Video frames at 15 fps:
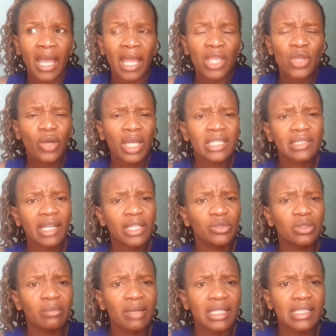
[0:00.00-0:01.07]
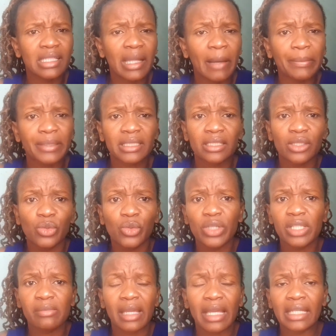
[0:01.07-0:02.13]
you can try to imagine a patient who is
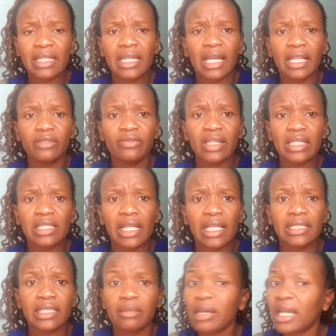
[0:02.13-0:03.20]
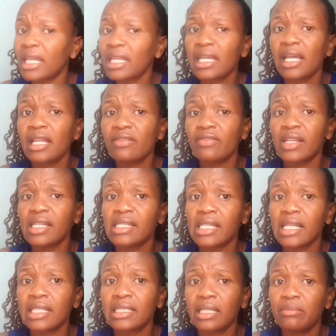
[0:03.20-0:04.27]
mechanically ventilated. Mechanically
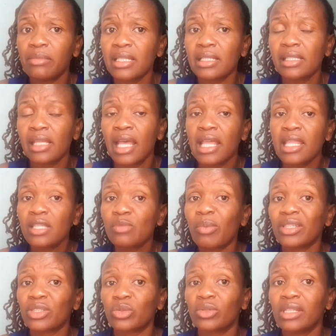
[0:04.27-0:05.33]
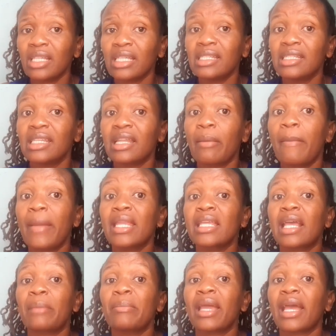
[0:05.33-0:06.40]
ventilated means this person is in a me
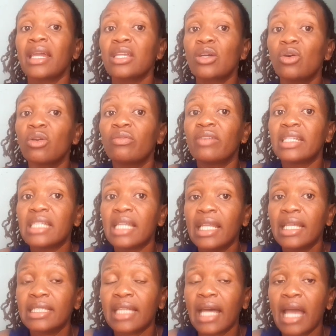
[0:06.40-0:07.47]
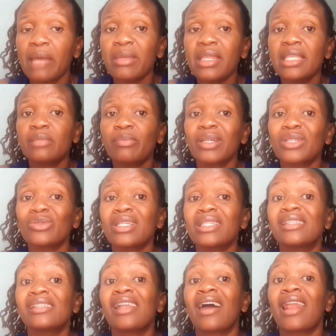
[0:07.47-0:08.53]
mechanical ventilator. I mean, this person is
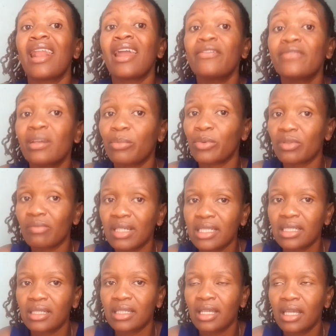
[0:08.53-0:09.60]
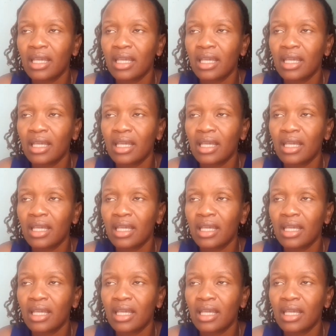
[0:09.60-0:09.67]
in a life support machine.